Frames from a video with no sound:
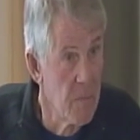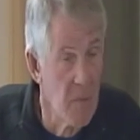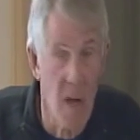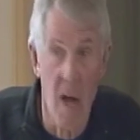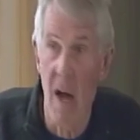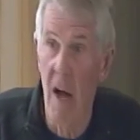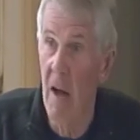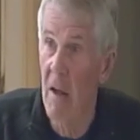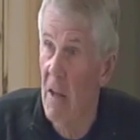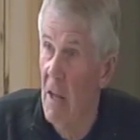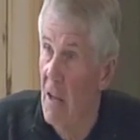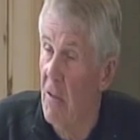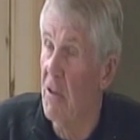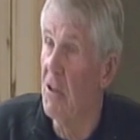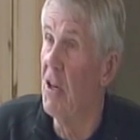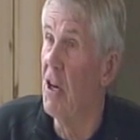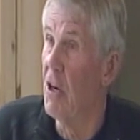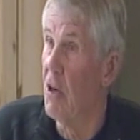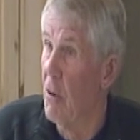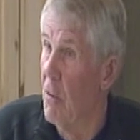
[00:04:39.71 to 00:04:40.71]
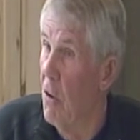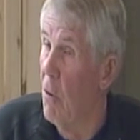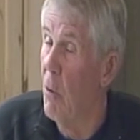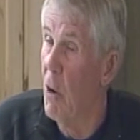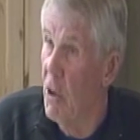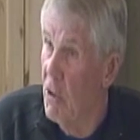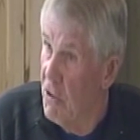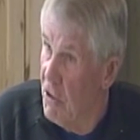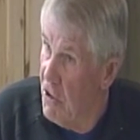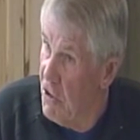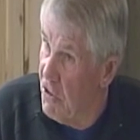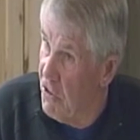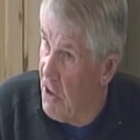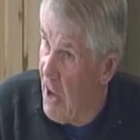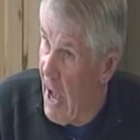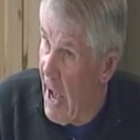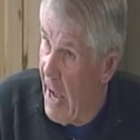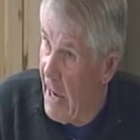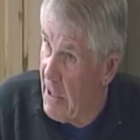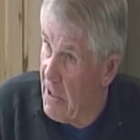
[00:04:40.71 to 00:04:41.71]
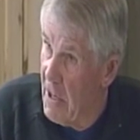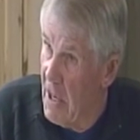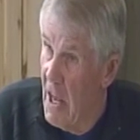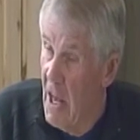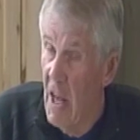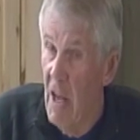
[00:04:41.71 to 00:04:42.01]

Huh? The year of the Wilderness Act,